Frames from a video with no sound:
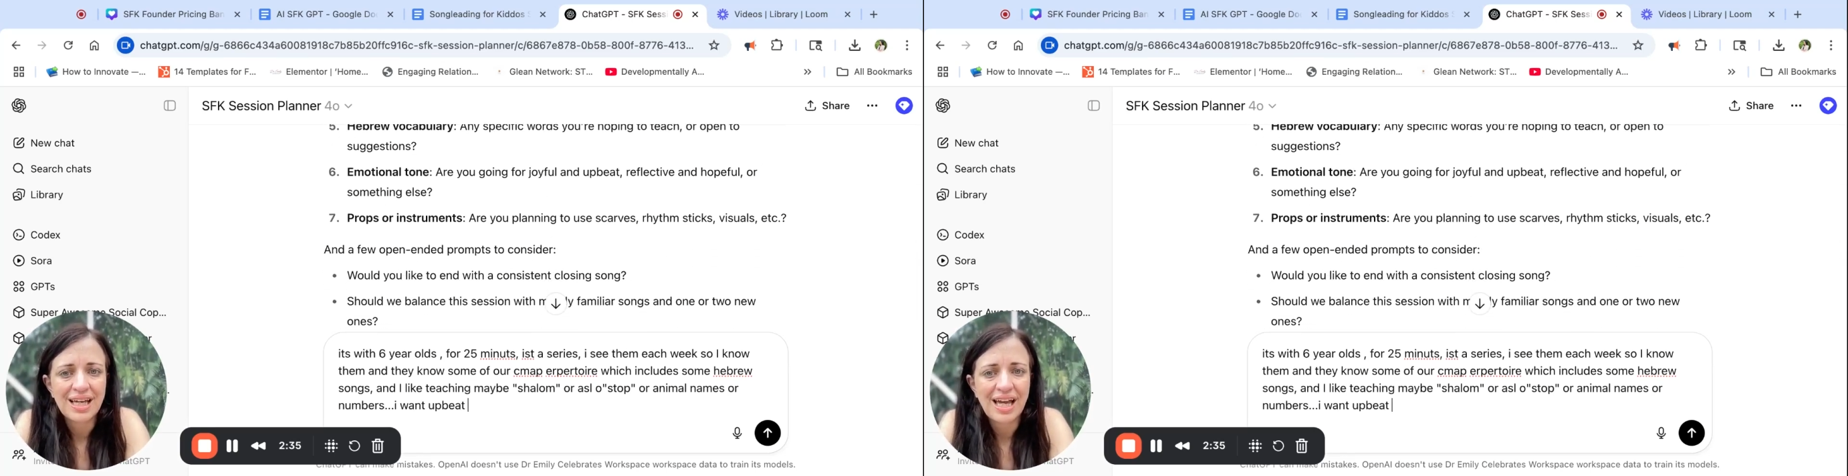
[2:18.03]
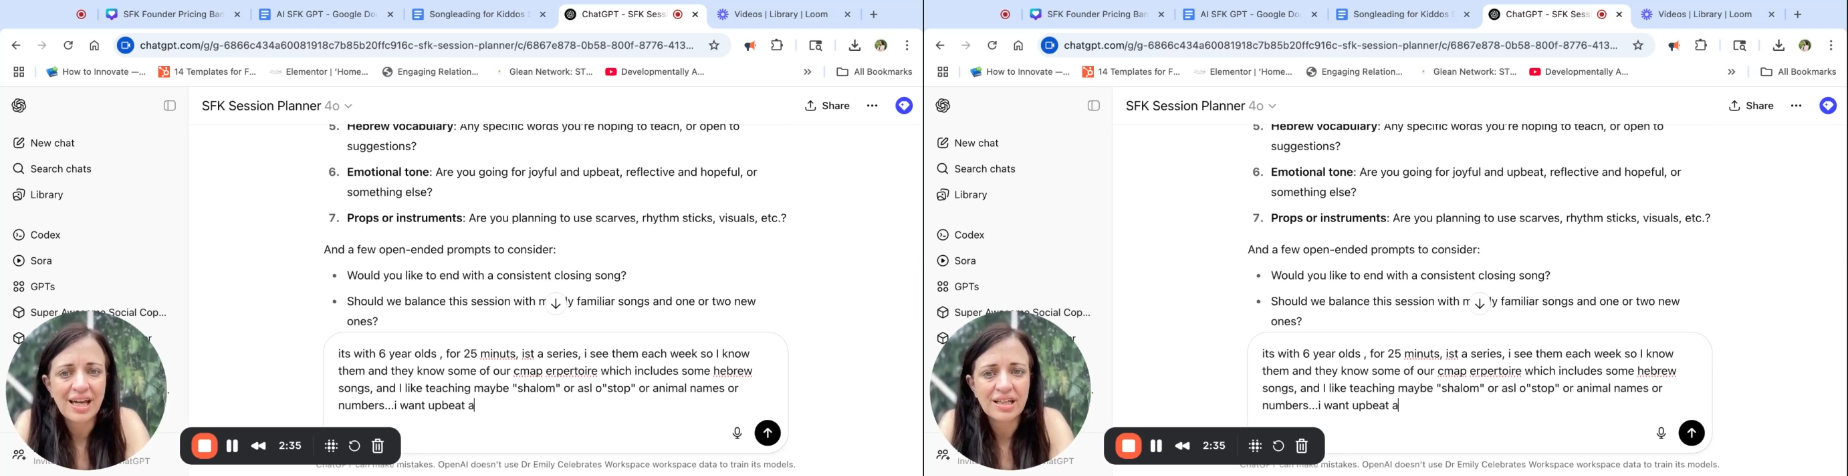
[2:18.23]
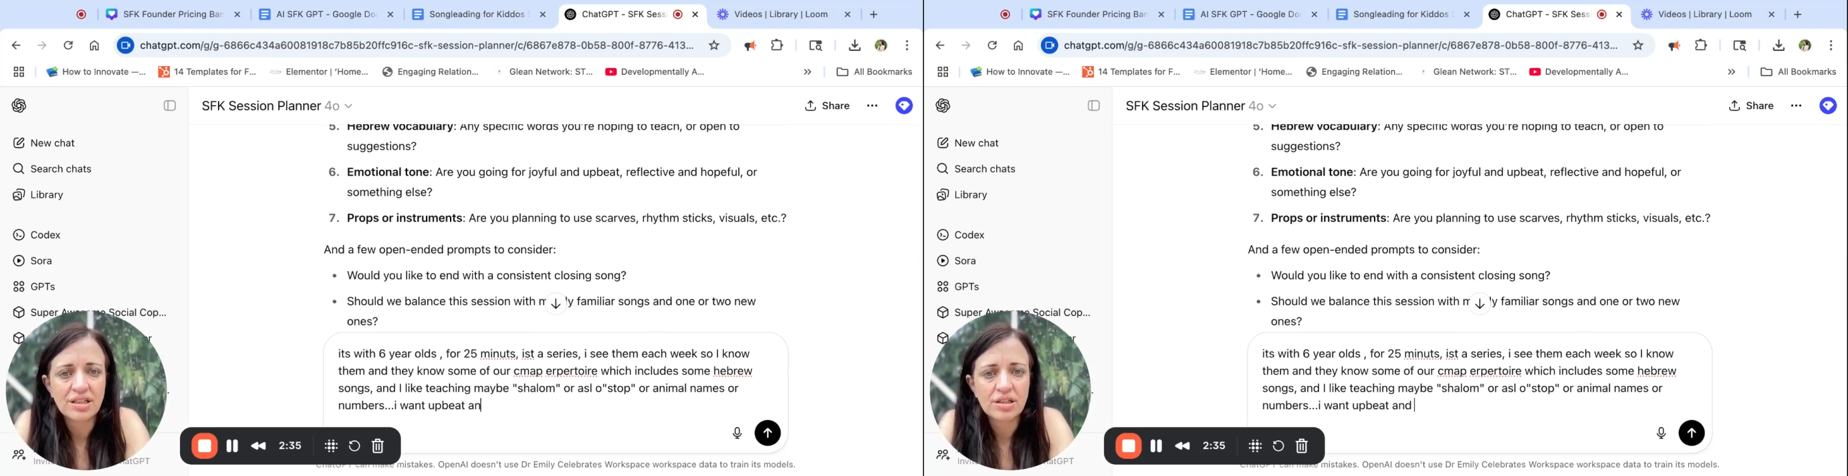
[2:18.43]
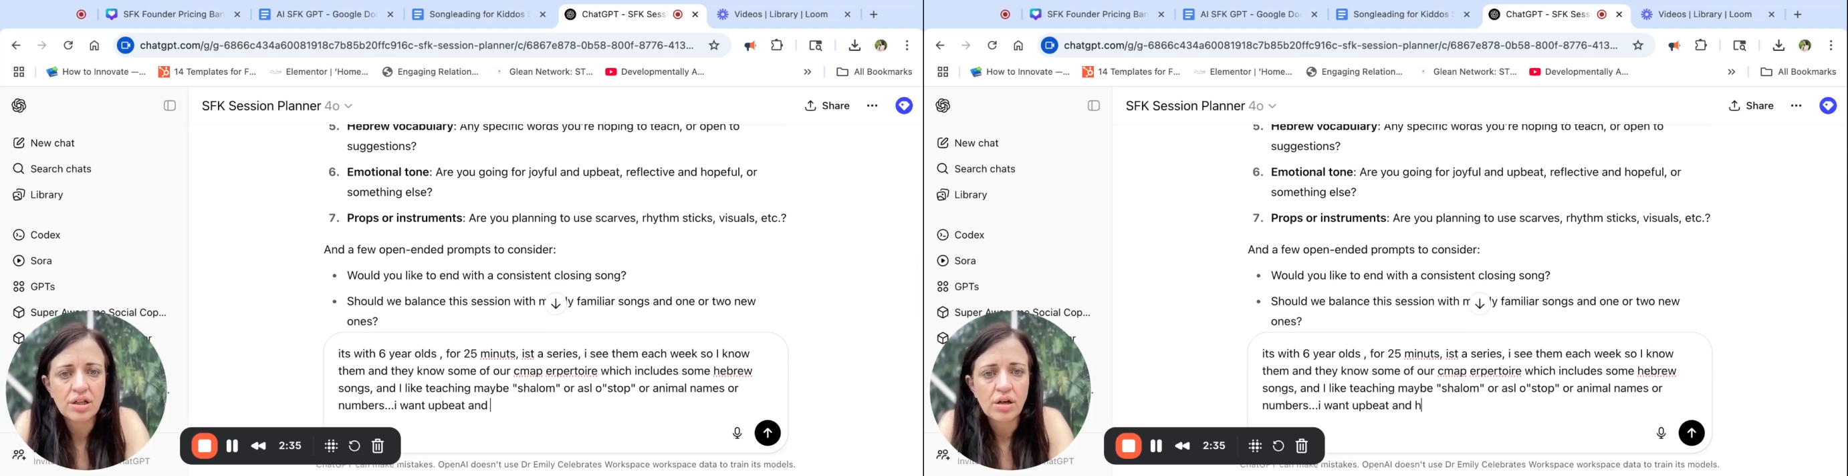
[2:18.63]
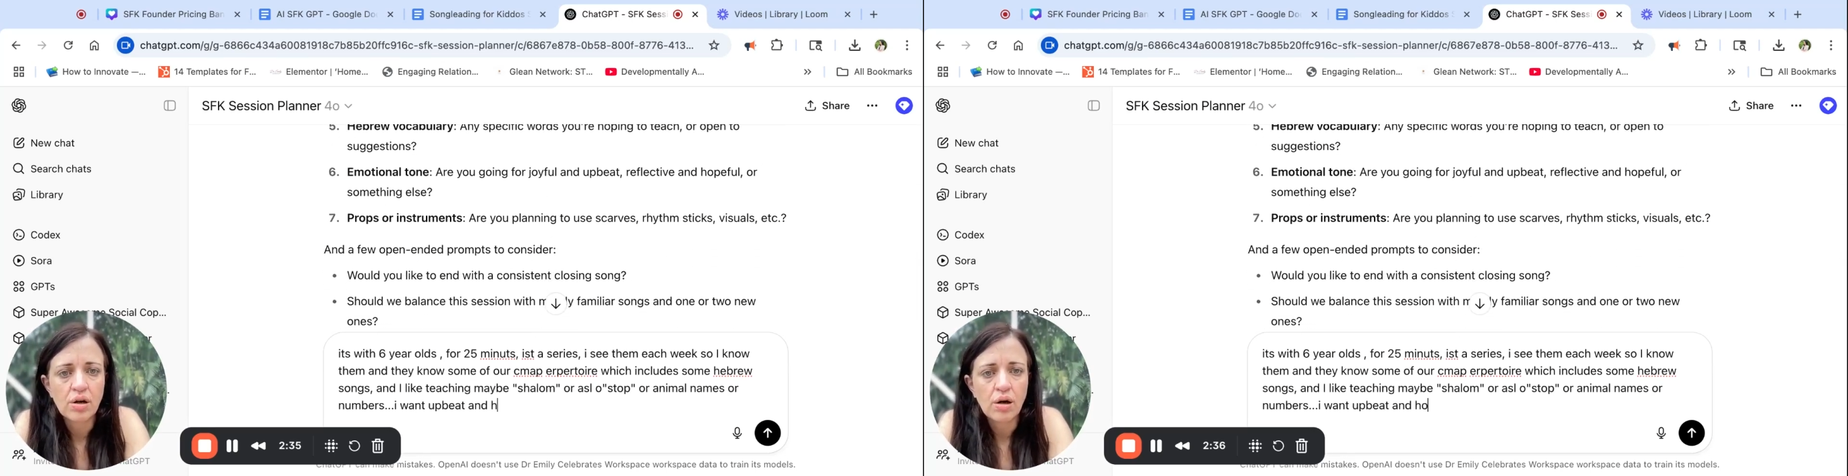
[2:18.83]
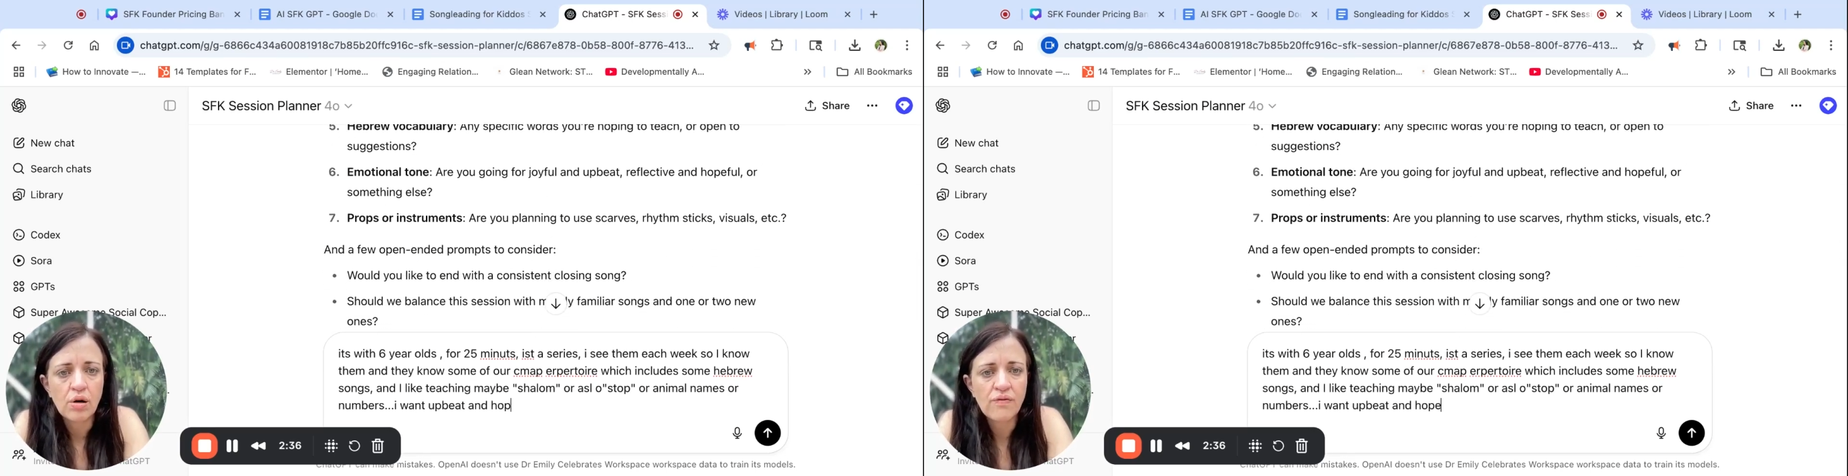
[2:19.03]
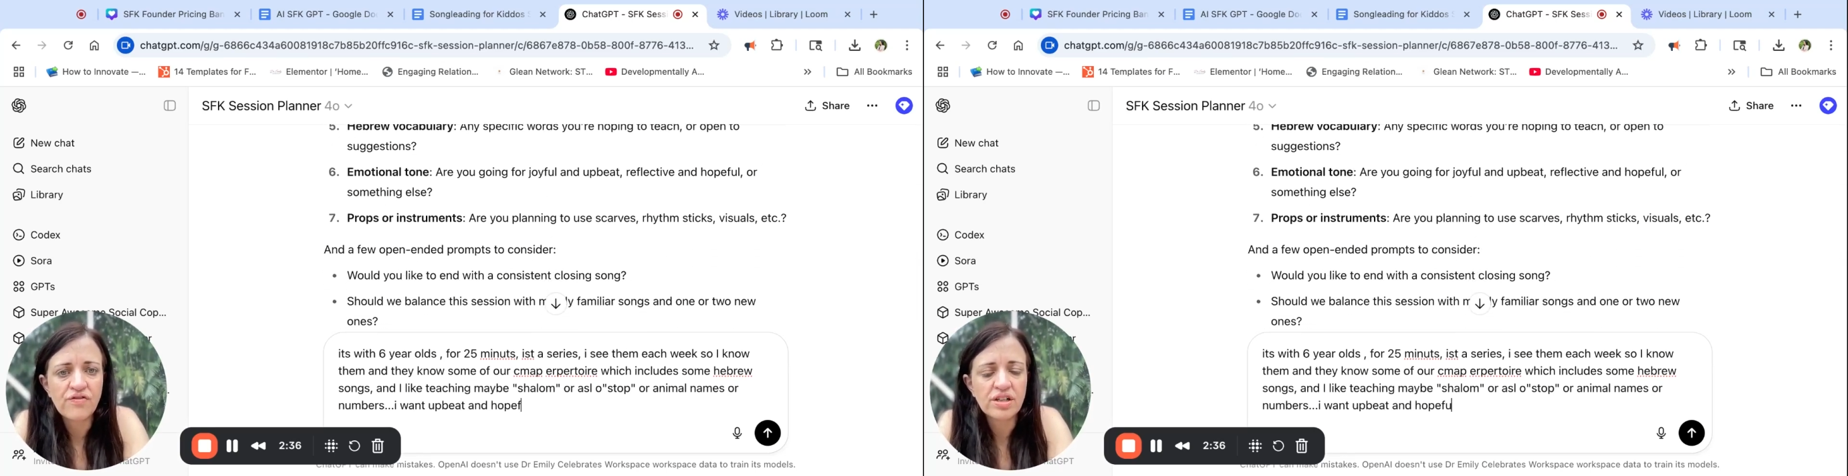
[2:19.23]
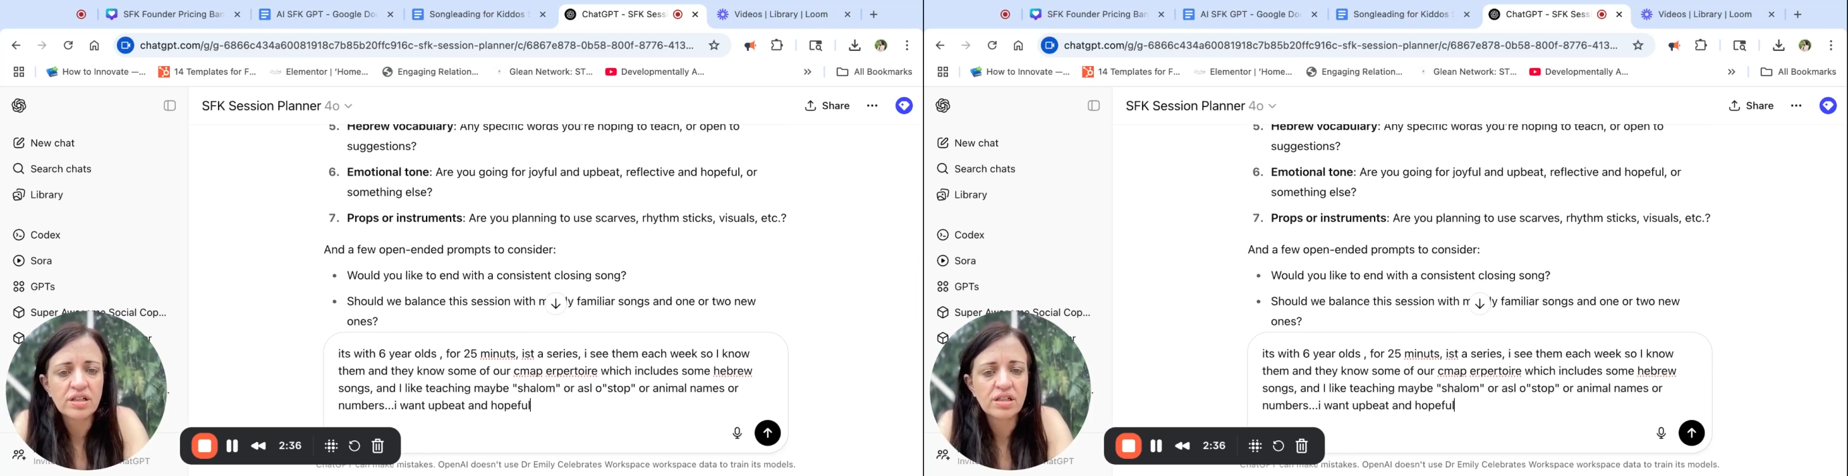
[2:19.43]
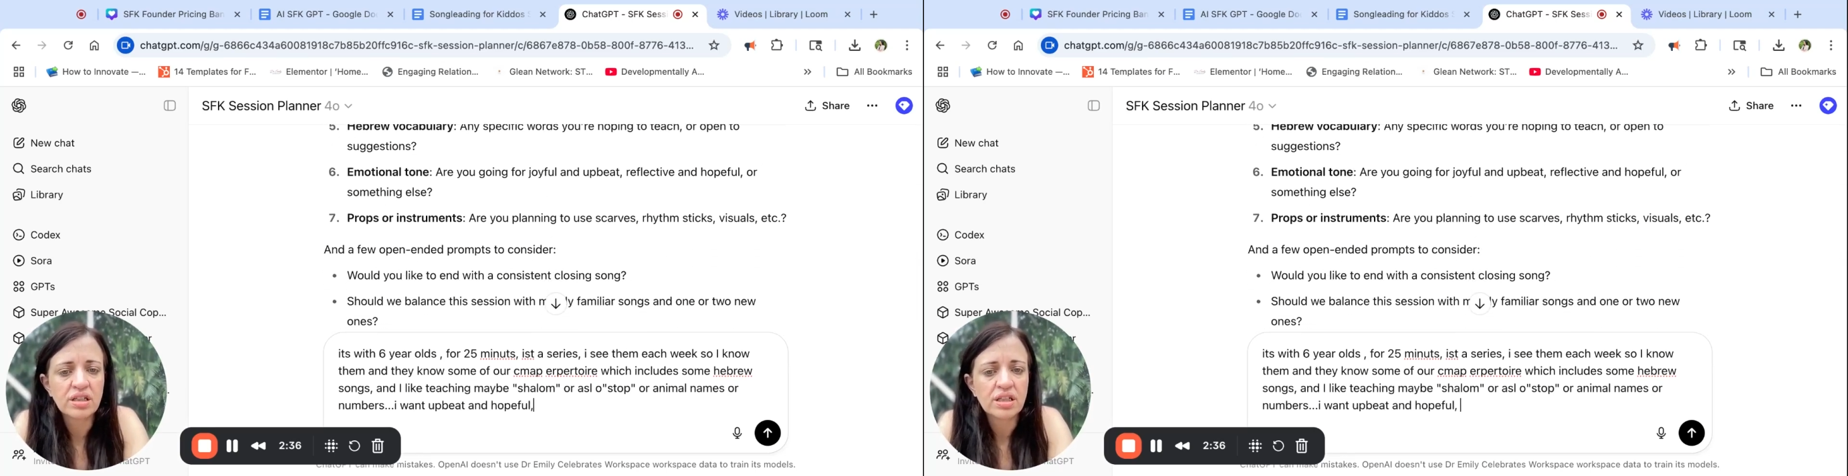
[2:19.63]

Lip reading: and hopeful.